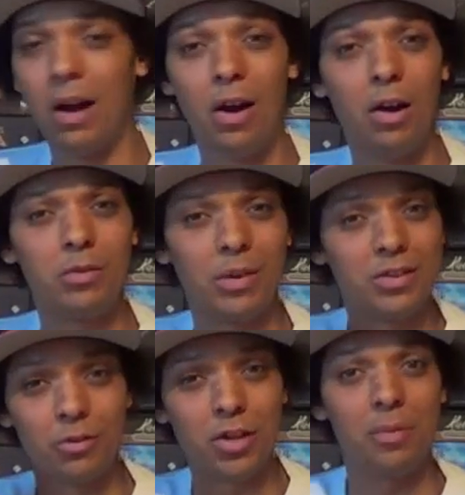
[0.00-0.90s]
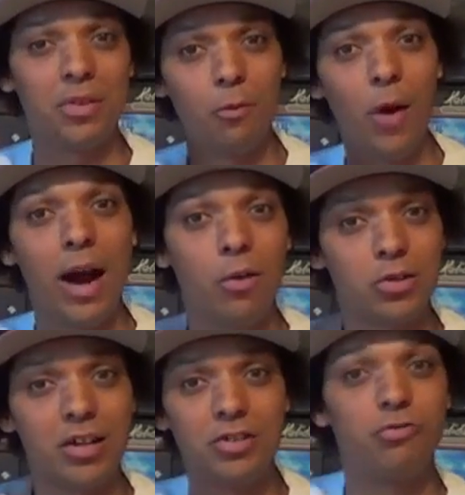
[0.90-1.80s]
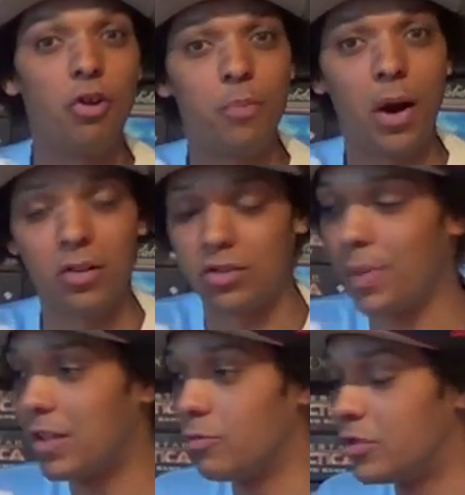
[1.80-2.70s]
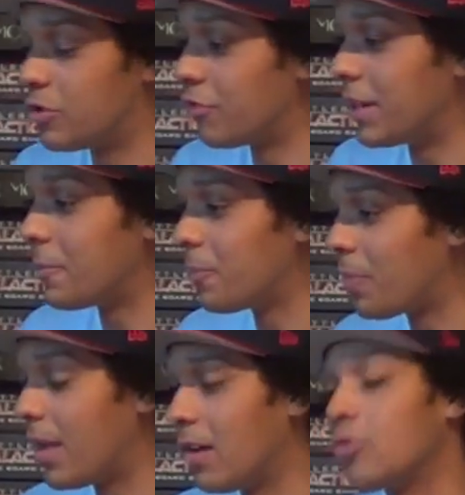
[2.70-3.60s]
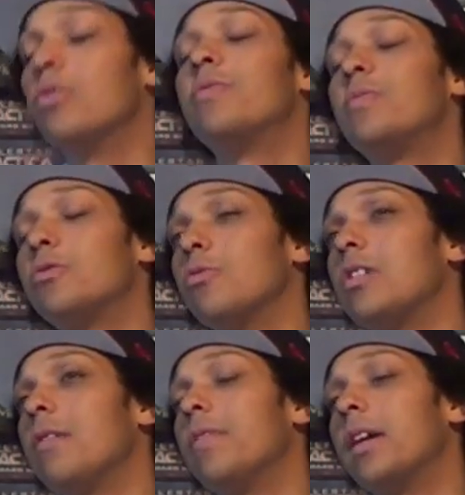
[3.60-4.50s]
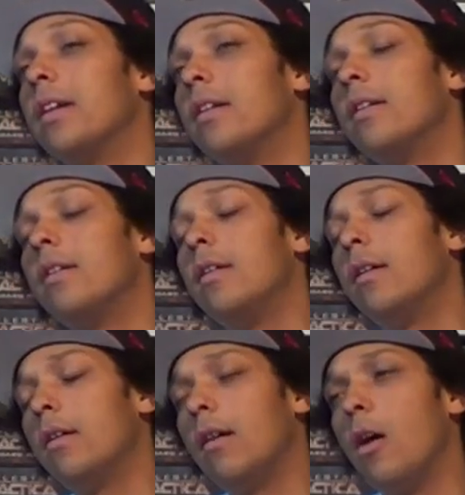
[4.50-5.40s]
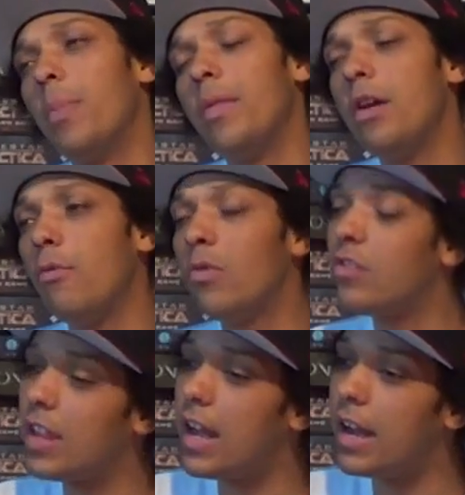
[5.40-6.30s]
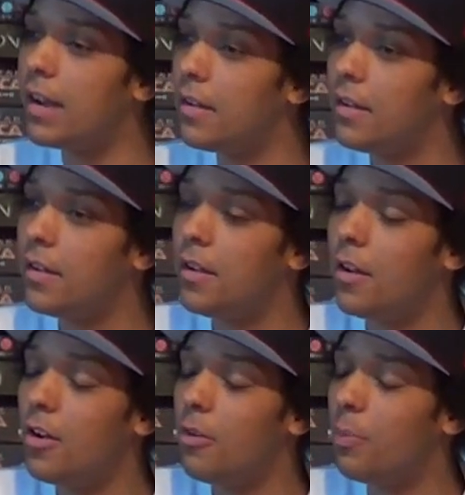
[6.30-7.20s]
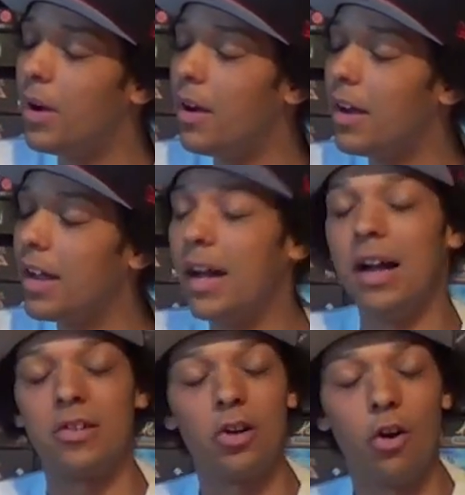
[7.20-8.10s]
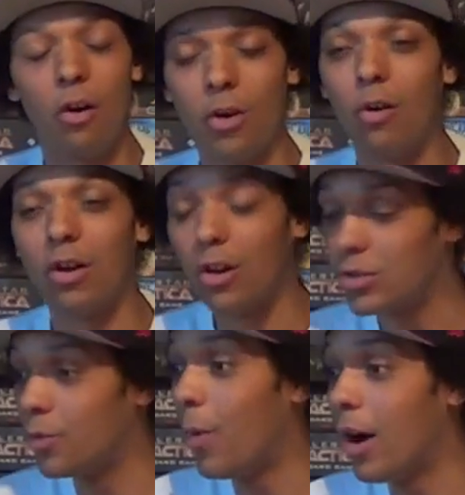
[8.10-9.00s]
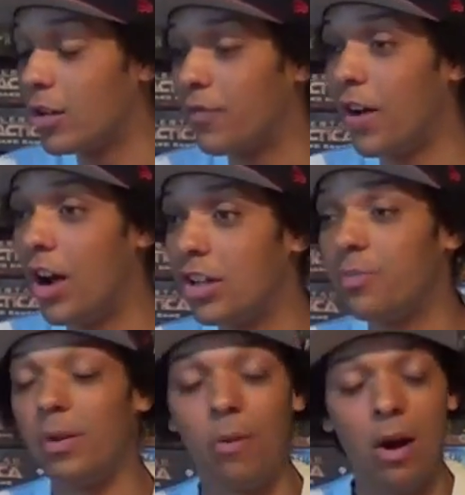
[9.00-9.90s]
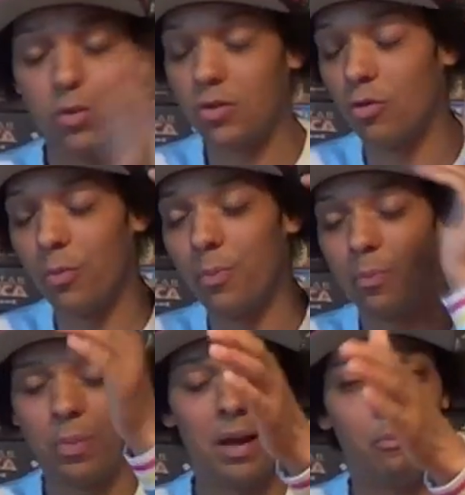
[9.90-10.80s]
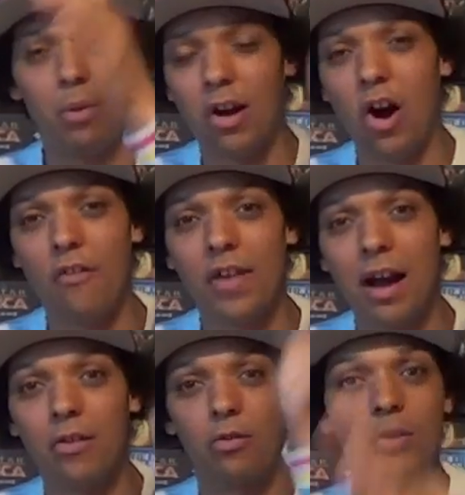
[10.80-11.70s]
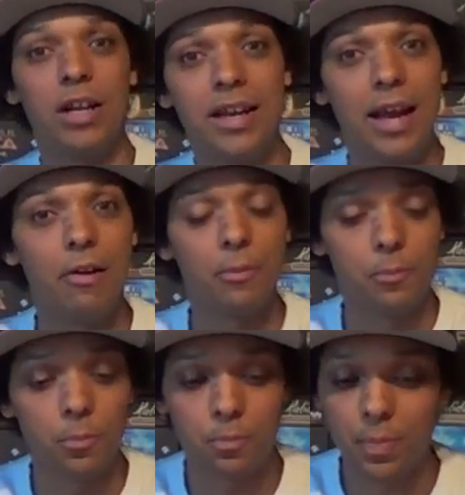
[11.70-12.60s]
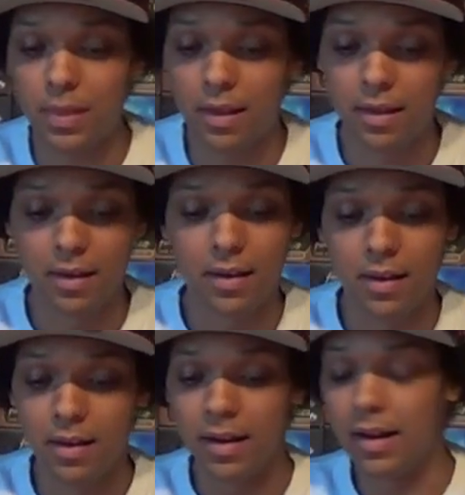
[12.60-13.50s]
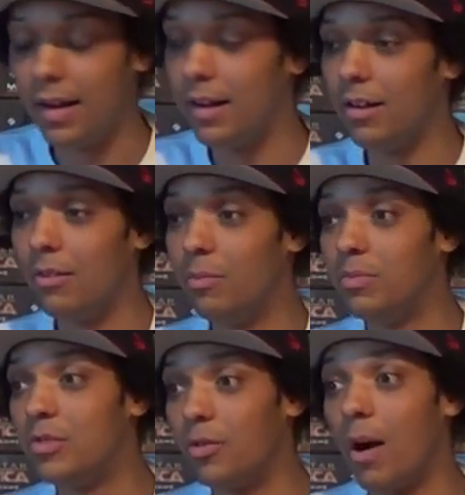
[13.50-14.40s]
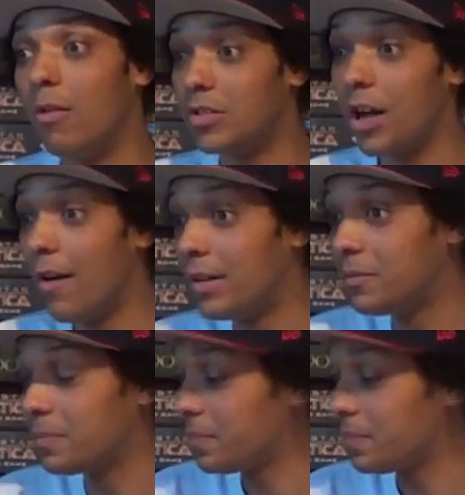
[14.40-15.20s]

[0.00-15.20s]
I, I, so I typed in the Wells. So I actually drove past this place called Street. I saw the saw the side flicking. Oh, I bet the other one's there. But yeah, so I got I got to Wells first, but Wells is sort of bit, probably half an hour sort of like nearer um, to where I was going.